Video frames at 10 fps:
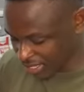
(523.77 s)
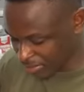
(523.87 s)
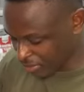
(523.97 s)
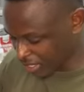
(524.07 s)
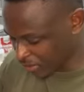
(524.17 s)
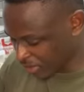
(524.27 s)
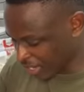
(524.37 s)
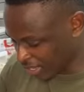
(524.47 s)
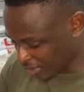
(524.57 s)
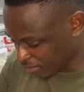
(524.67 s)
in the morning when
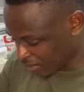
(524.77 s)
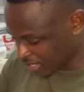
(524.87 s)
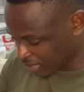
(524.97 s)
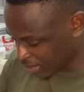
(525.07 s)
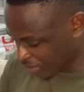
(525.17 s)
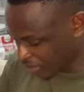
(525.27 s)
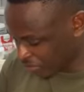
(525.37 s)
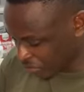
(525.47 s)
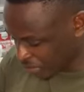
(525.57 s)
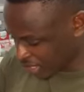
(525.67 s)
I mix my
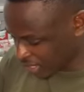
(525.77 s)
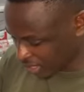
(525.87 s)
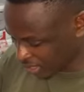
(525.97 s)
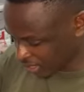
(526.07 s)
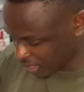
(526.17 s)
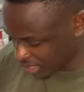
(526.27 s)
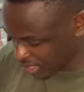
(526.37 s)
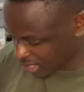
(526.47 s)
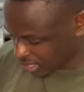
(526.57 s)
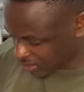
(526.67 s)
coffee with, the uh,
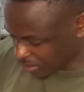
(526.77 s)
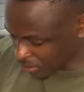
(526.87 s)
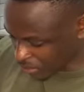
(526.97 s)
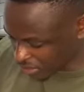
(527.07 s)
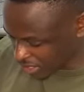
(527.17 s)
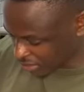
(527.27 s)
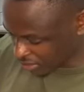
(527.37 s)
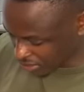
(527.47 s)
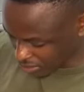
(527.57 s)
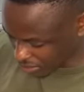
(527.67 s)
with water, you
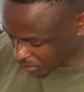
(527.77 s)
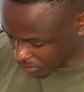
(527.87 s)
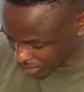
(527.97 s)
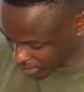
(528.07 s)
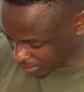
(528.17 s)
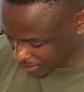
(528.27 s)
know, hot water.